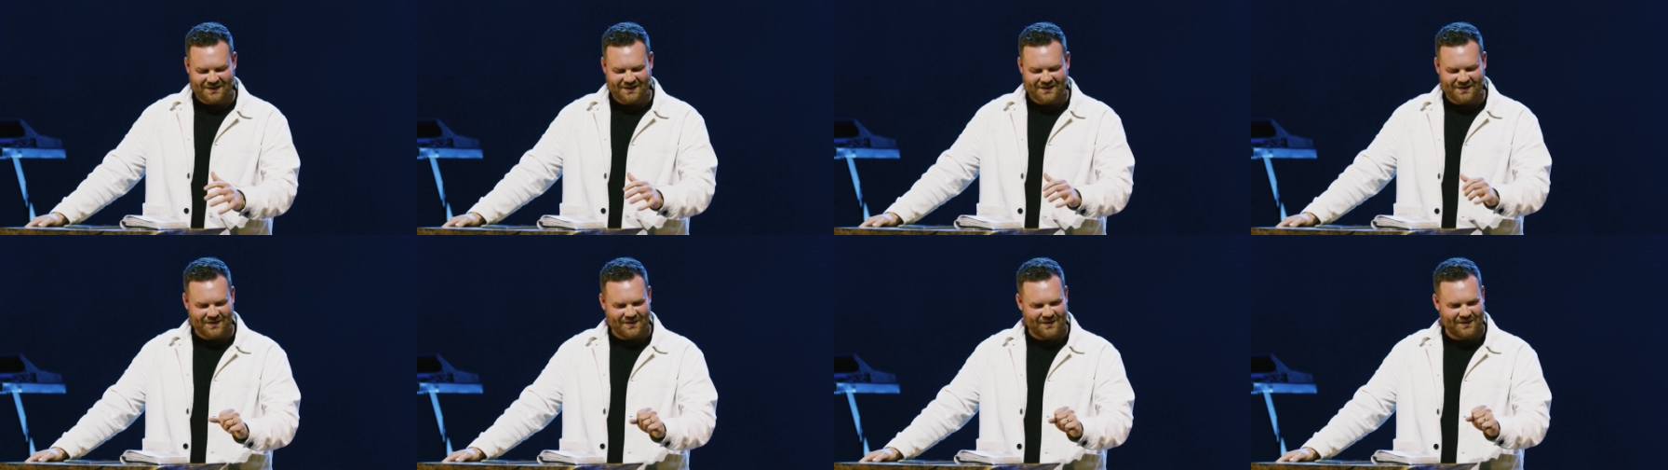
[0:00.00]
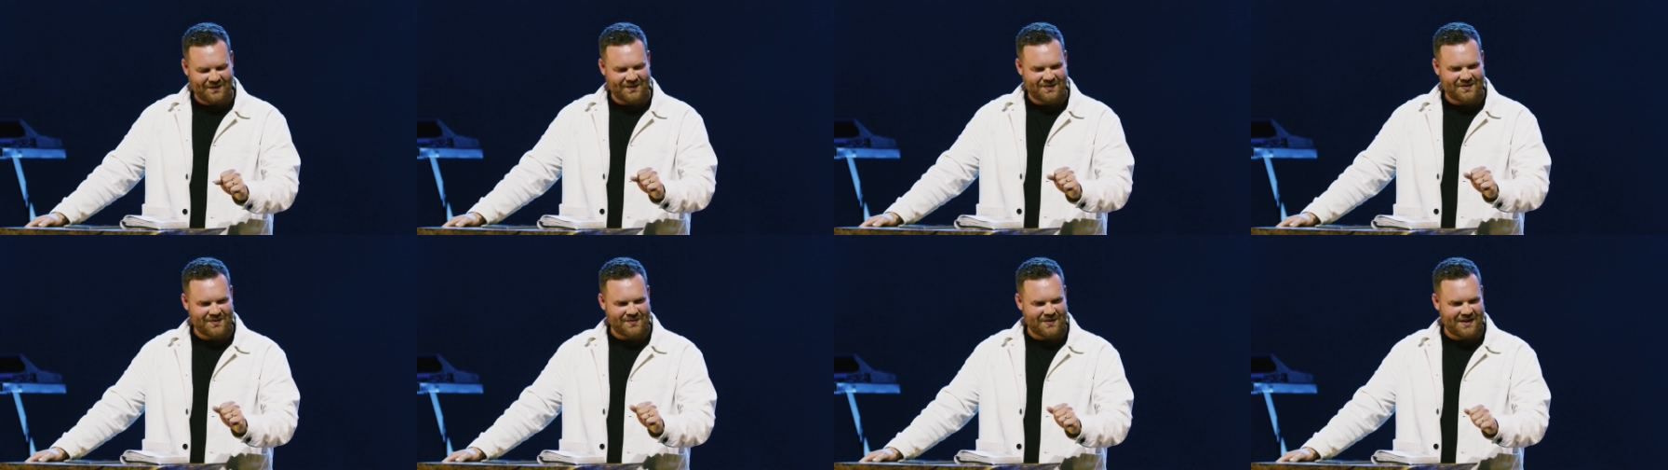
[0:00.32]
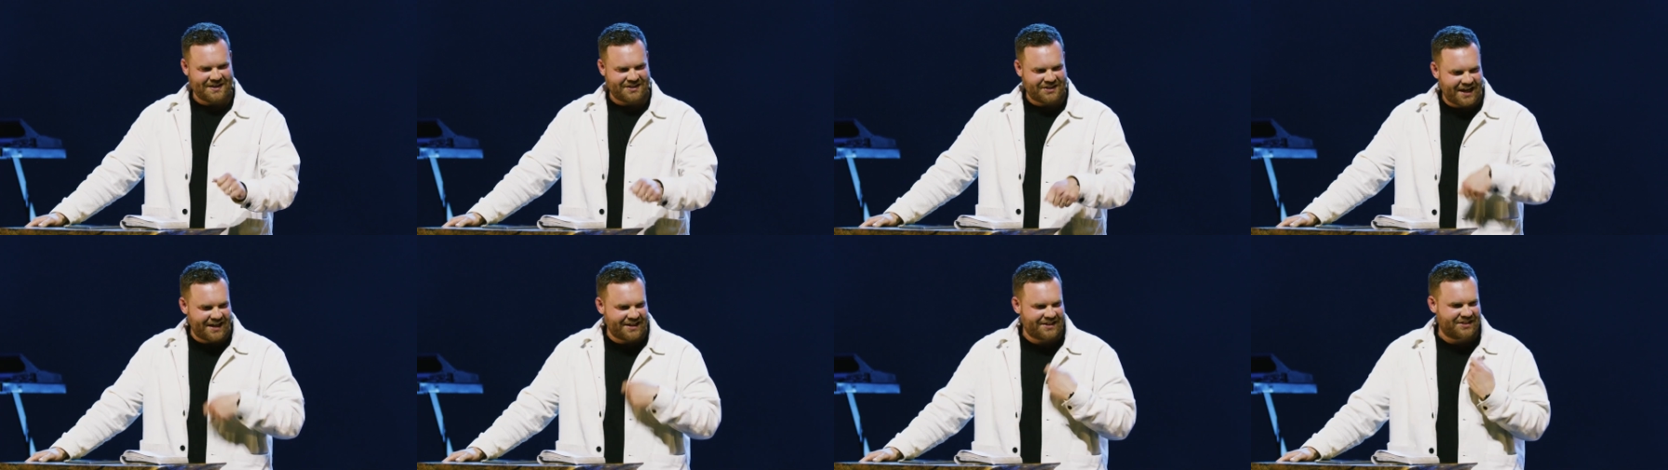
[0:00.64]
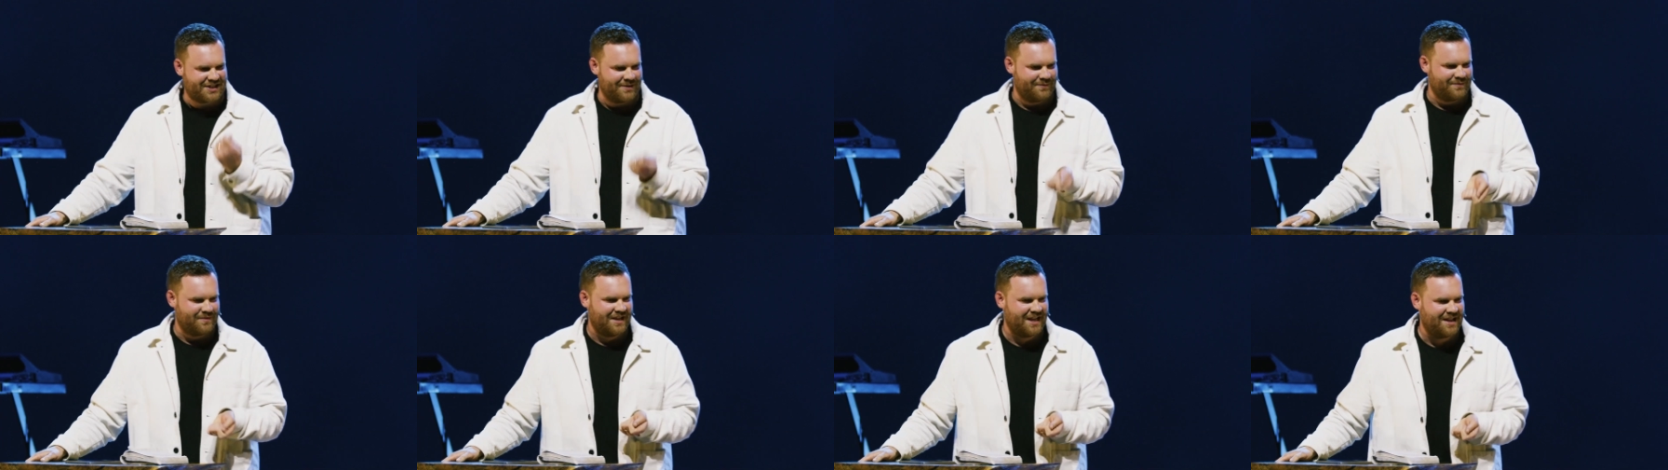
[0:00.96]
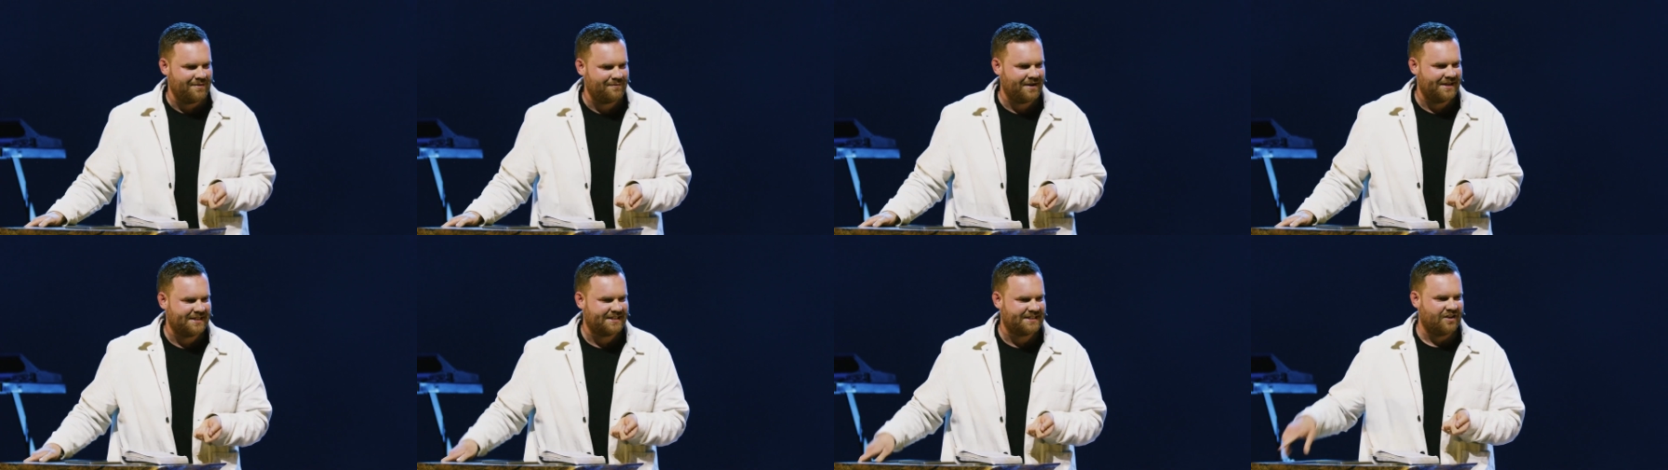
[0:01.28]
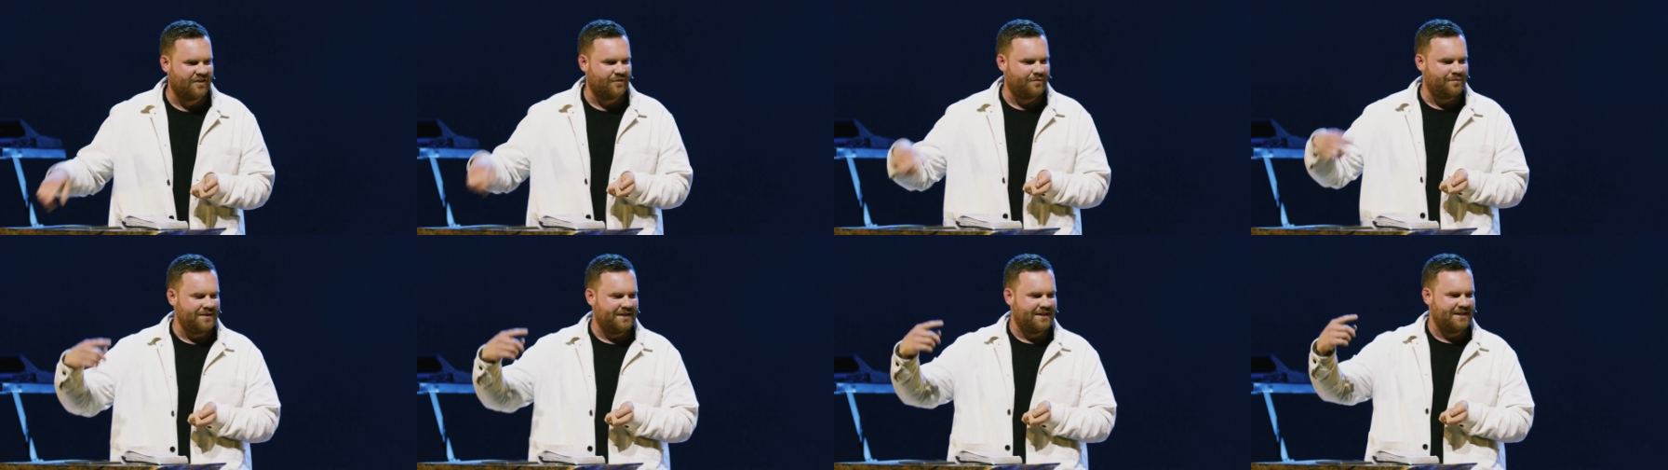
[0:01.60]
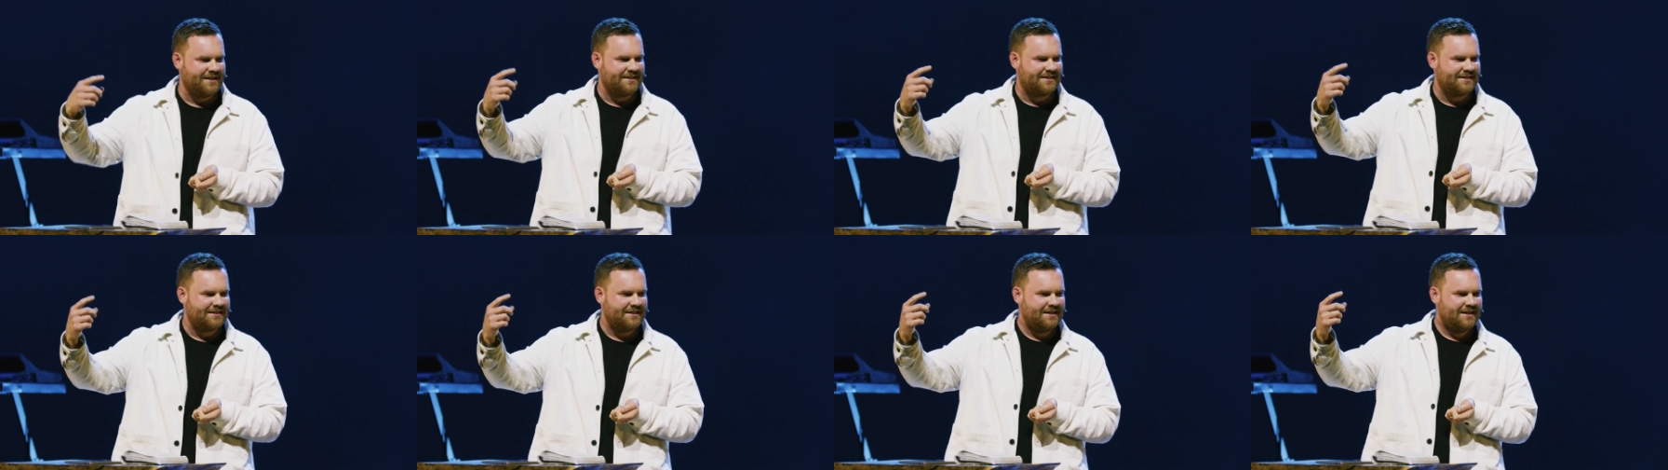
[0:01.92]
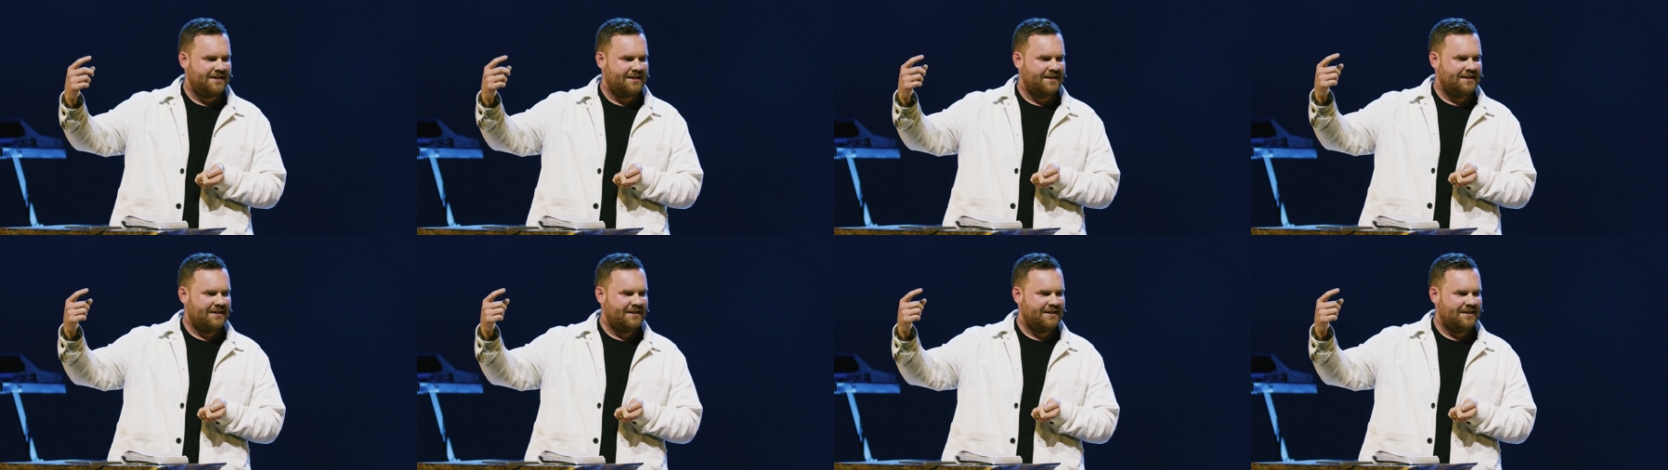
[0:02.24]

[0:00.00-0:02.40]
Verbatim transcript: so, so I changed something in myself because